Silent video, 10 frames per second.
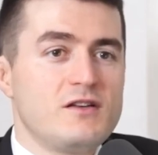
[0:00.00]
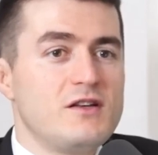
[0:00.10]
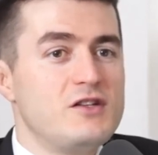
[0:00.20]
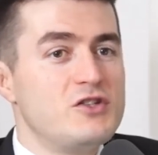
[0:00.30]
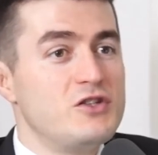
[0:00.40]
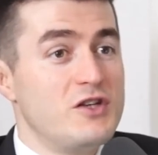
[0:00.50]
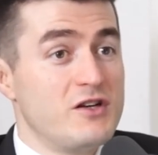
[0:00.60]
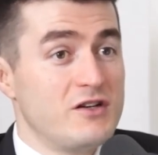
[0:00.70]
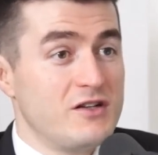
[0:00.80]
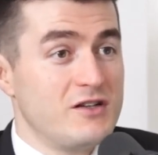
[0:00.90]

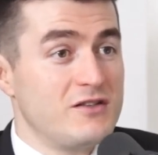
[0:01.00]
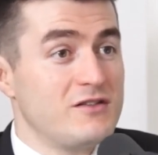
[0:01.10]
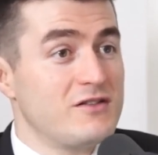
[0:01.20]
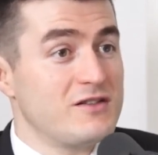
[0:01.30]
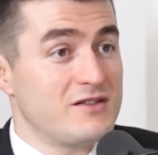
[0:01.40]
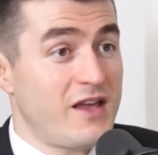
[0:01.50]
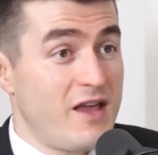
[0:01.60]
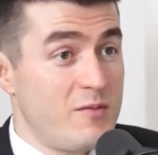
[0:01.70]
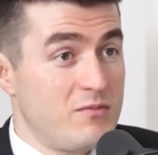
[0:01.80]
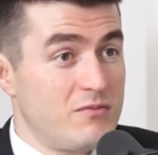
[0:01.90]
Engineering, the
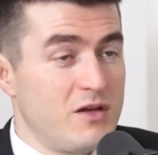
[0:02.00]
same.